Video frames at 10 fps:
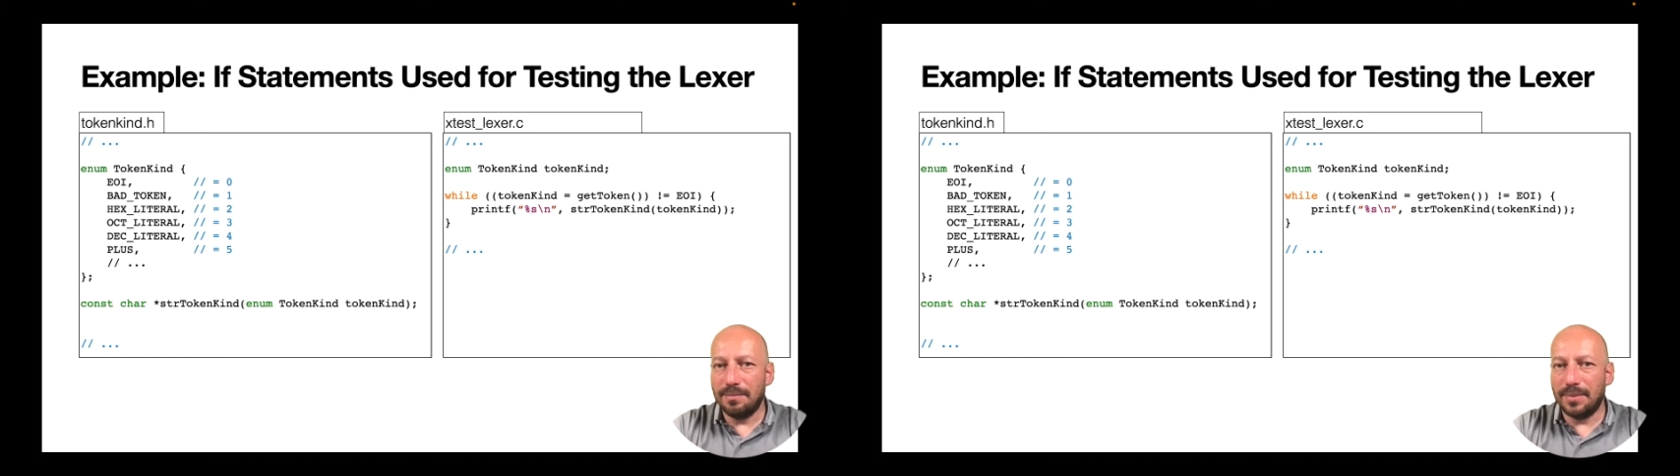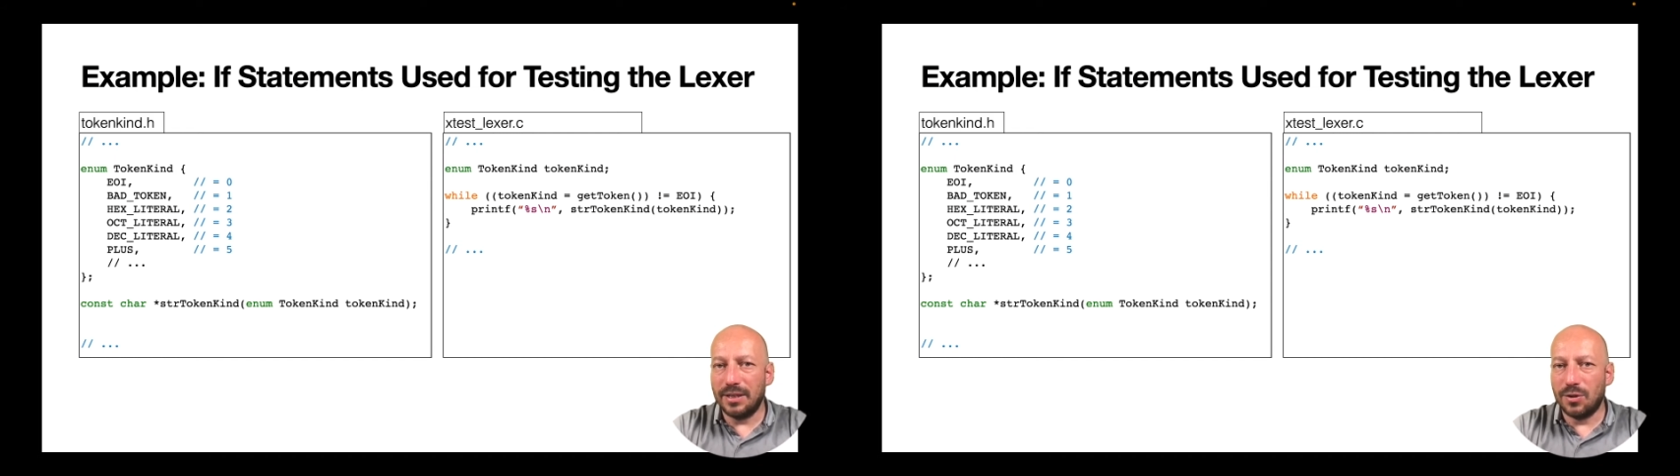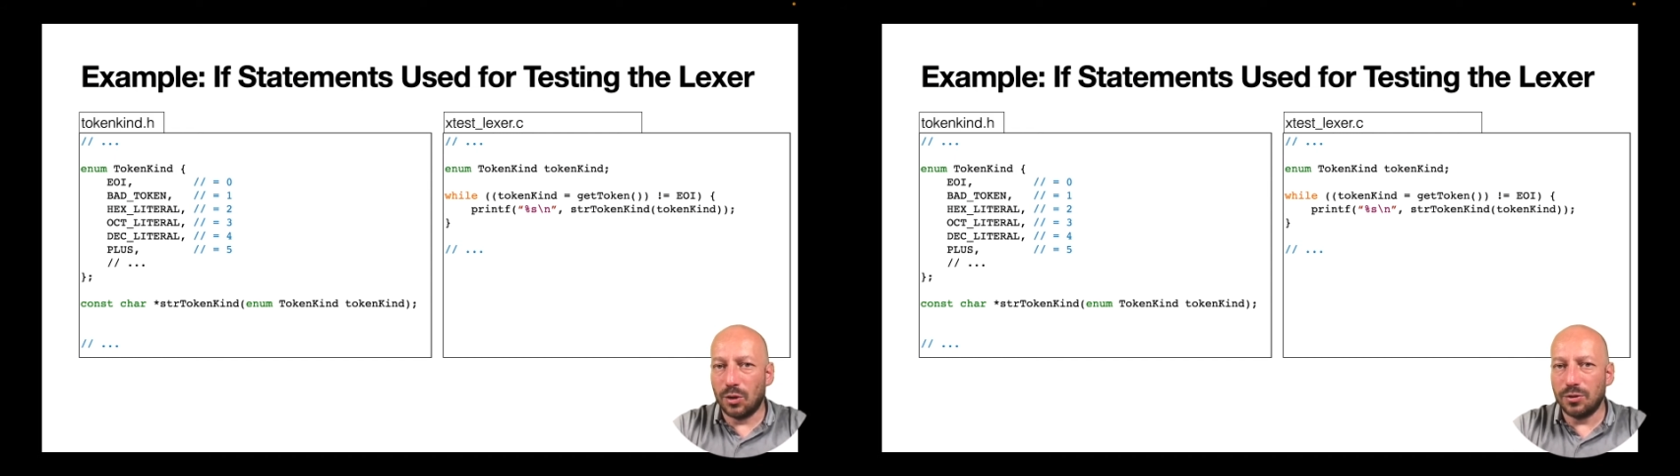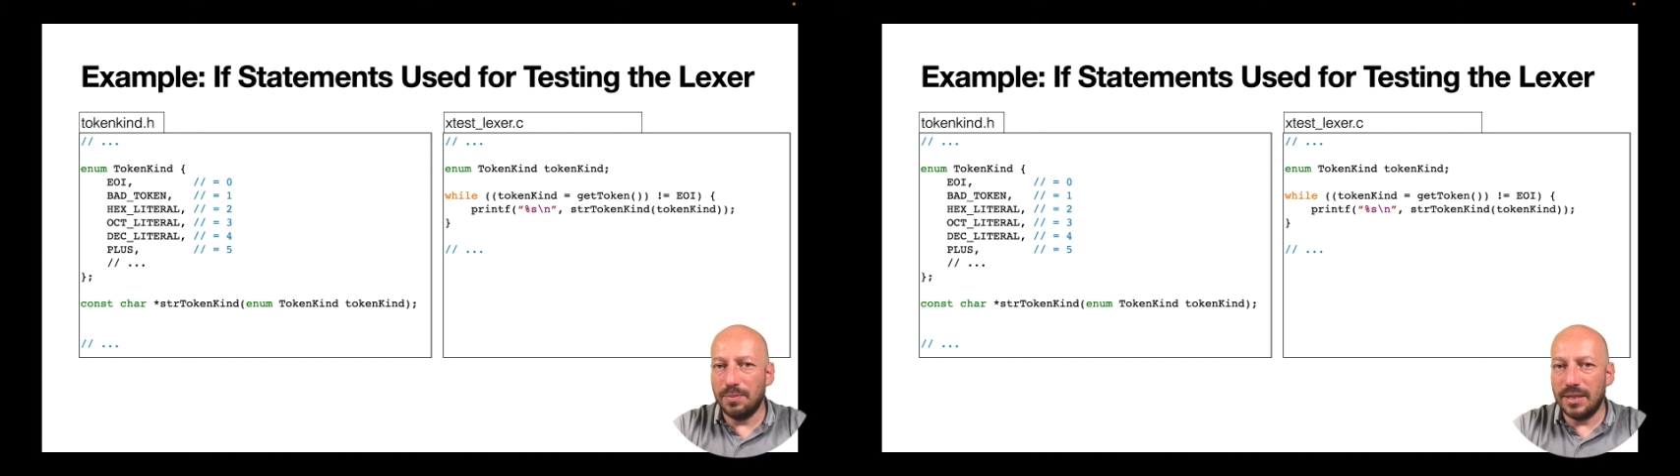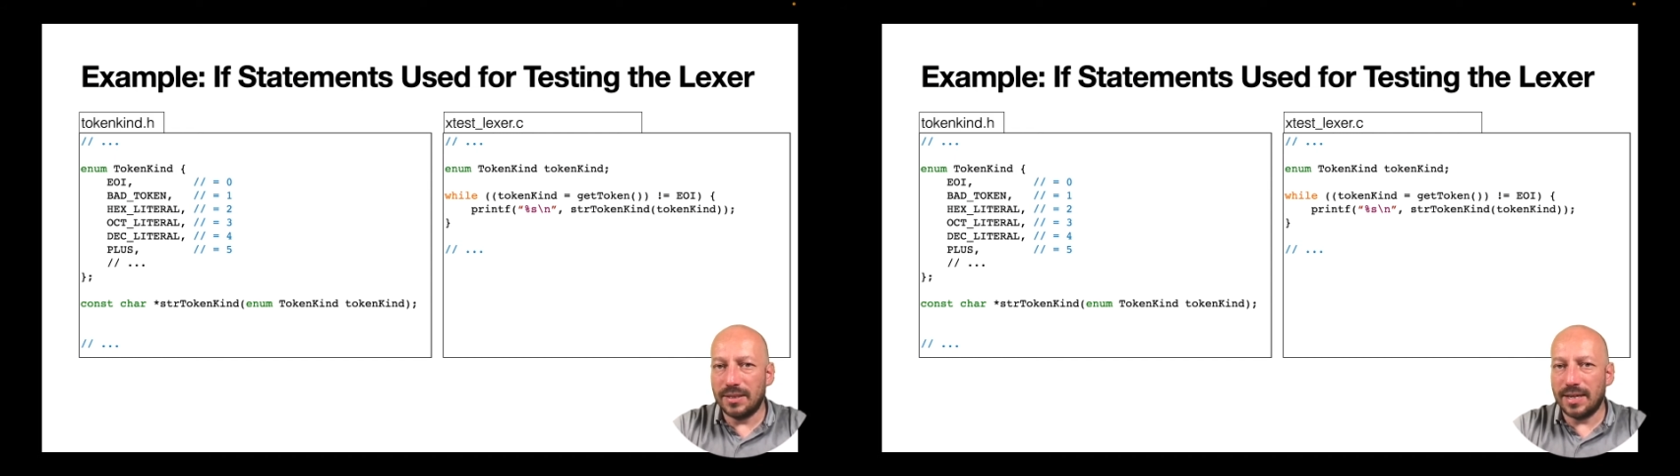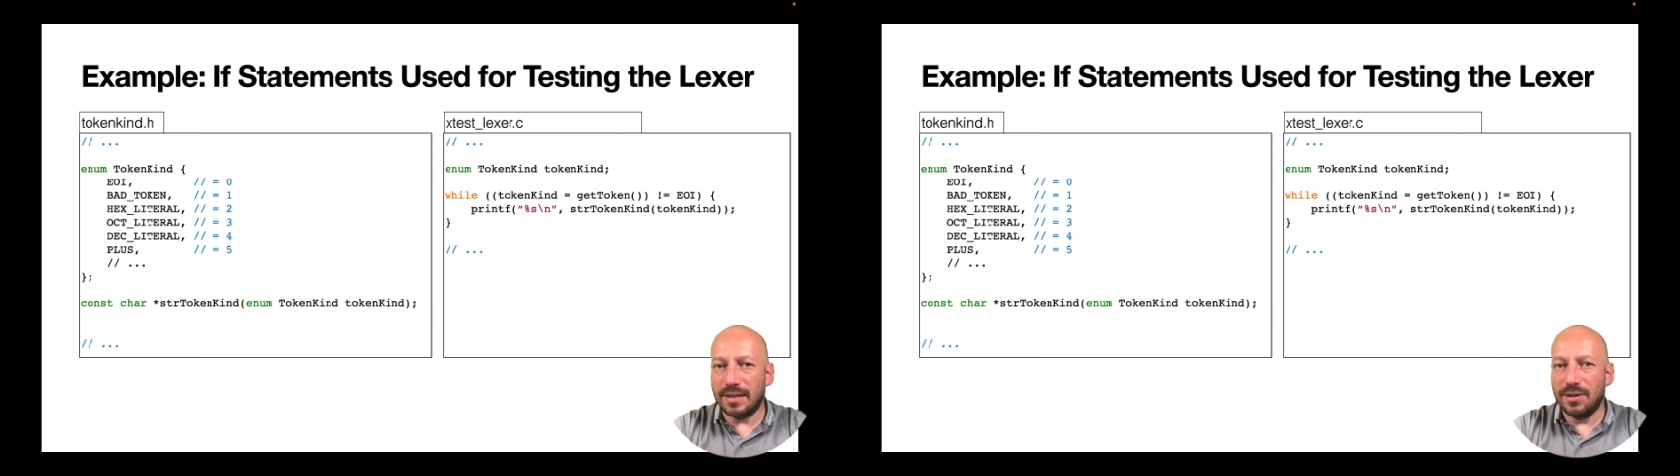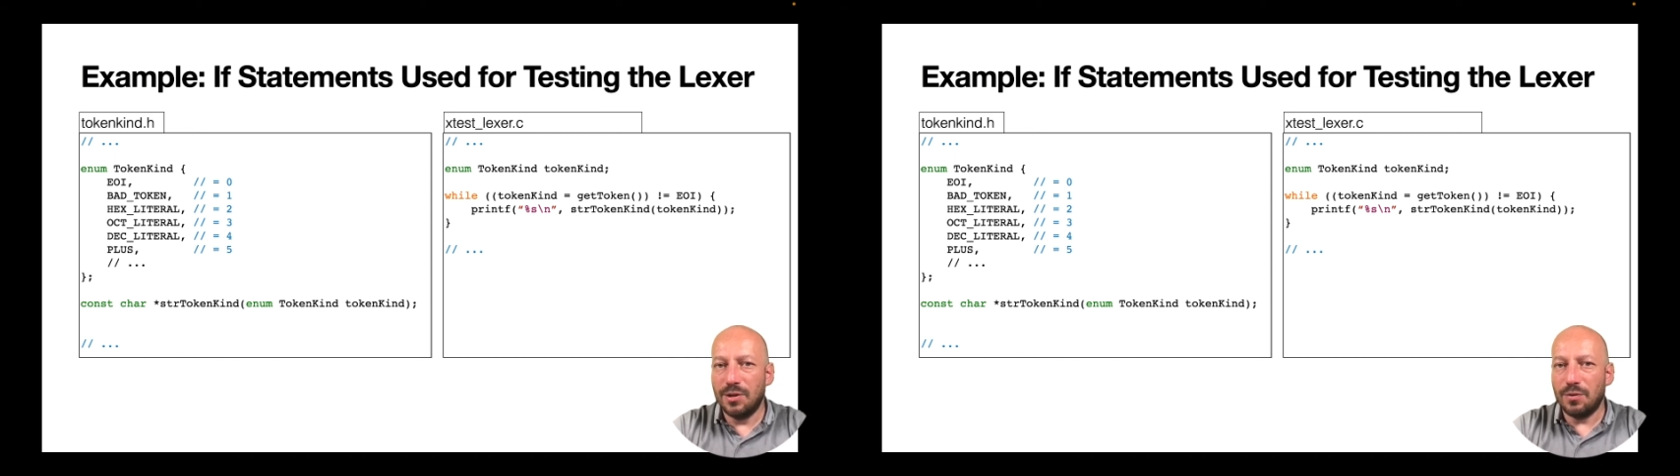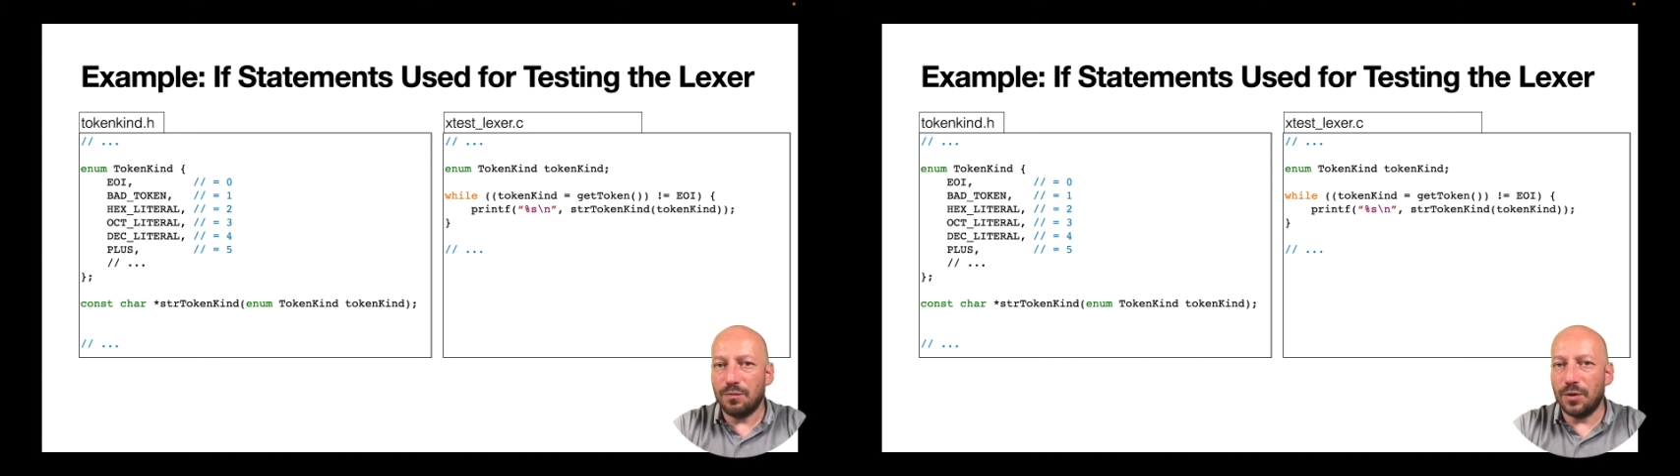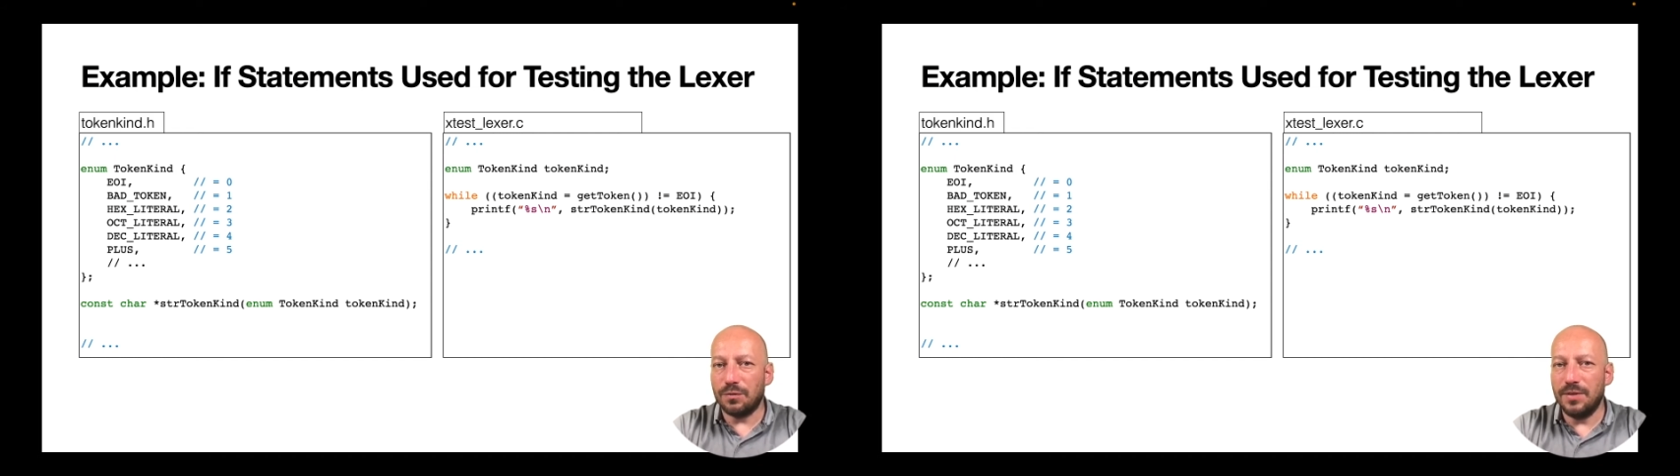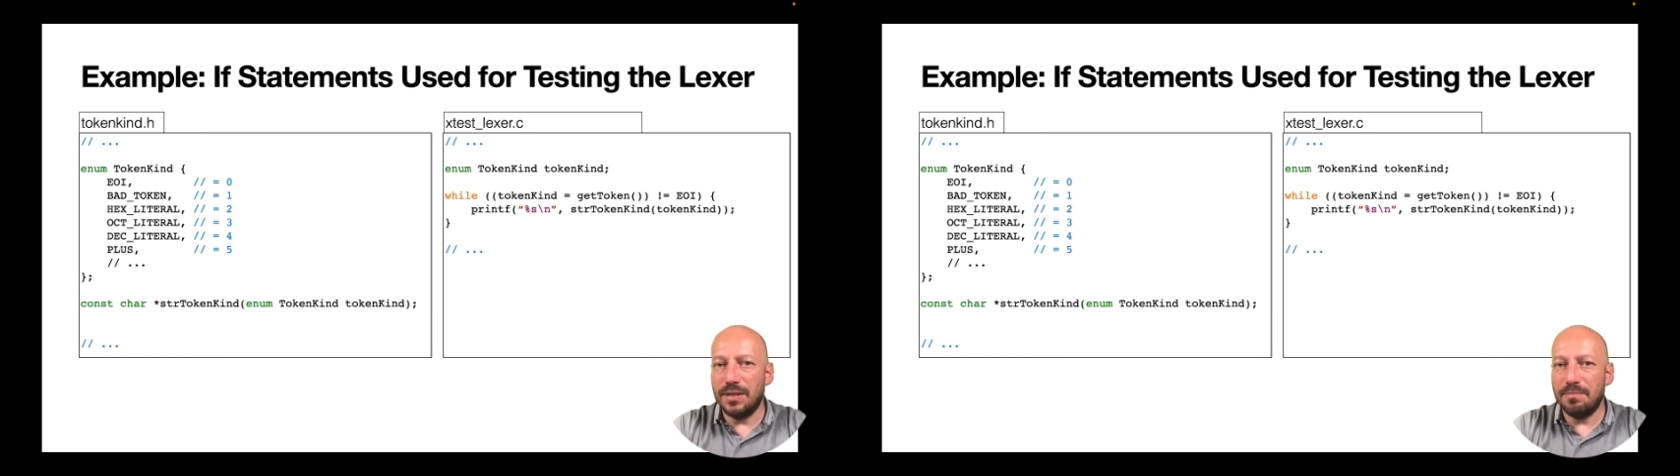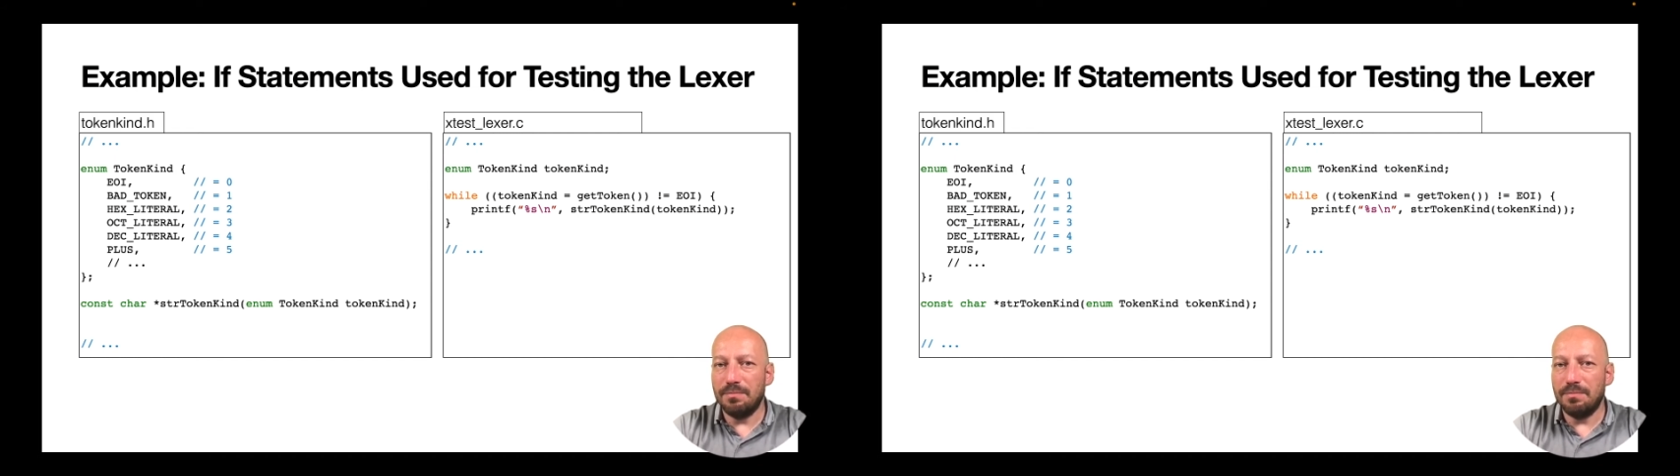But it also means that what we